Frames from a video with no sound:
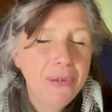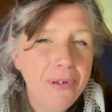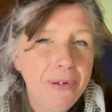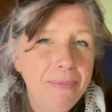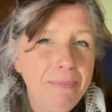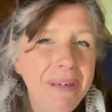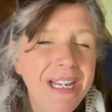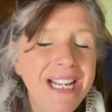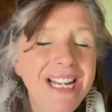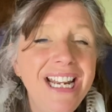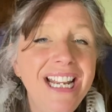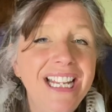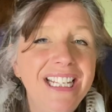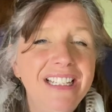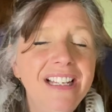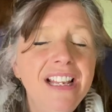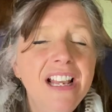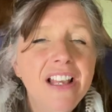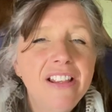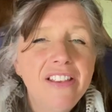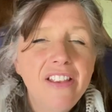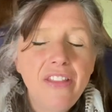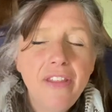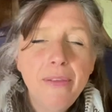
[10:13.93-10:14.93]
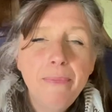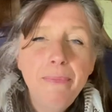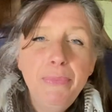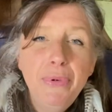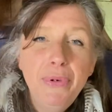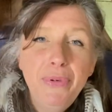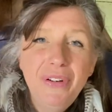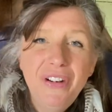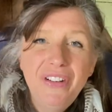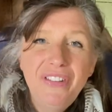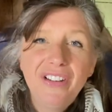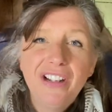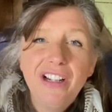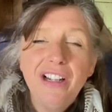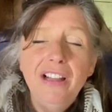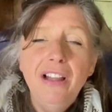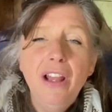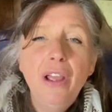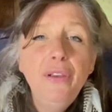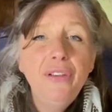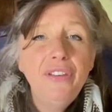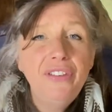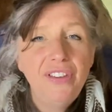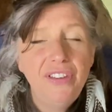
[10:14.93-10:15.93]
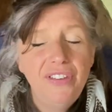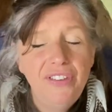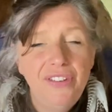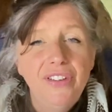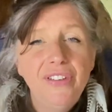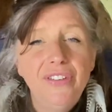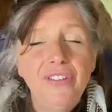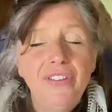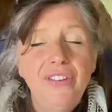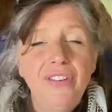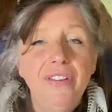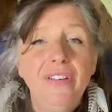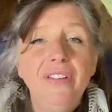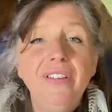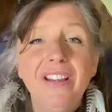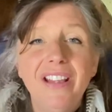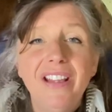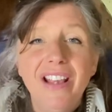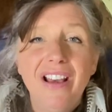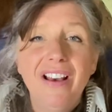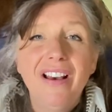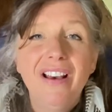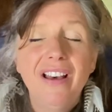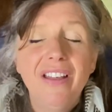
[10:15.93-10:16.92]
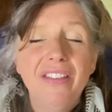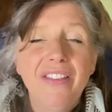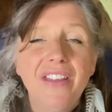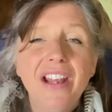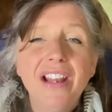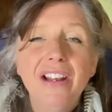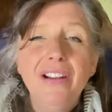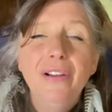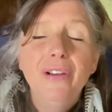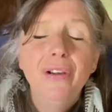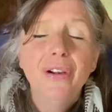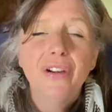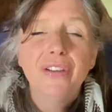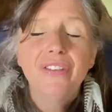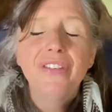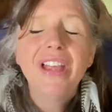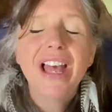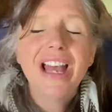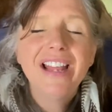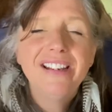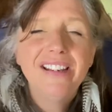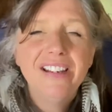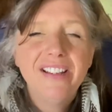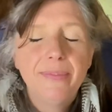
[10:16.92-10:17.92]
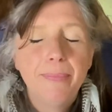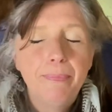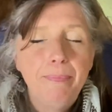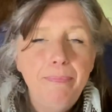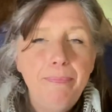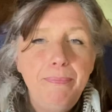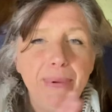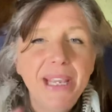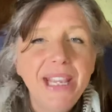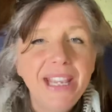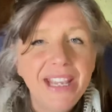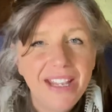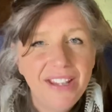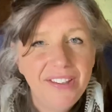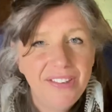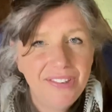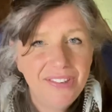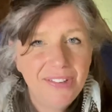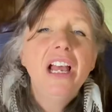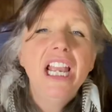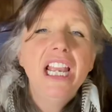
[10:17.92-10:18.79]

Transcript: meaning that the moon is closest to the Earth and looks at its biggest.